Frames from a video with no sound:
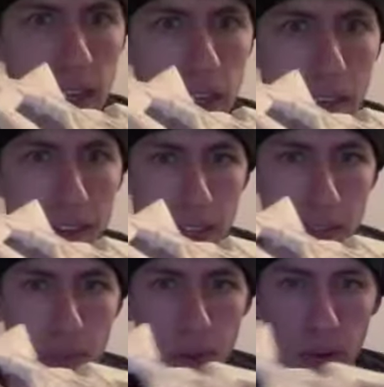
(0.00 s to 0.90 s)
Everything is
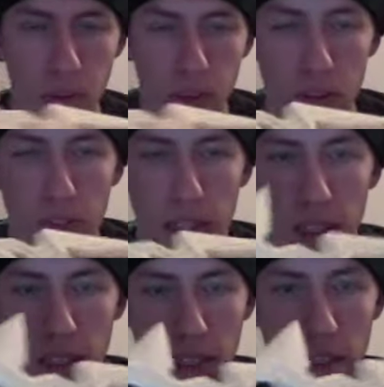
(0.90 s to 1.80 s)
beautiful. Check
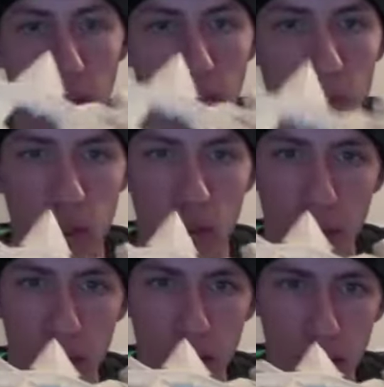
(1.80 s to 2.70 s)
this out. I'm so
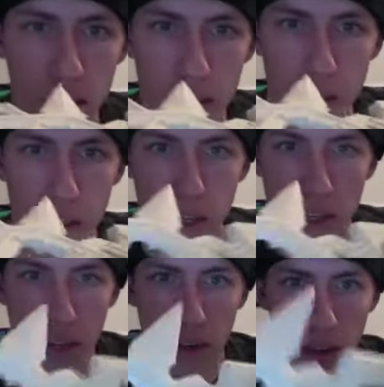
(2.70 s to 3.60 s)
proud of this.
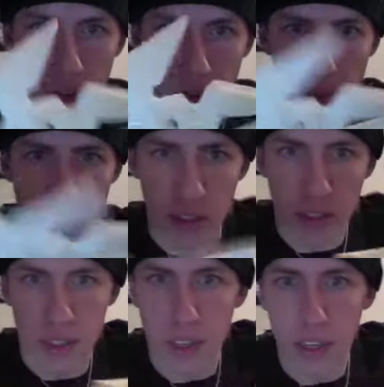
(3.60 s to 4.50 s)
Okay, I'll flip this around so you
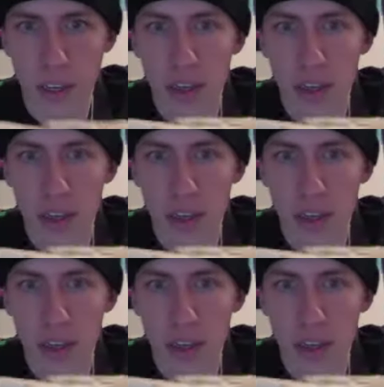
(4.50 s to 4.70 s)
can see.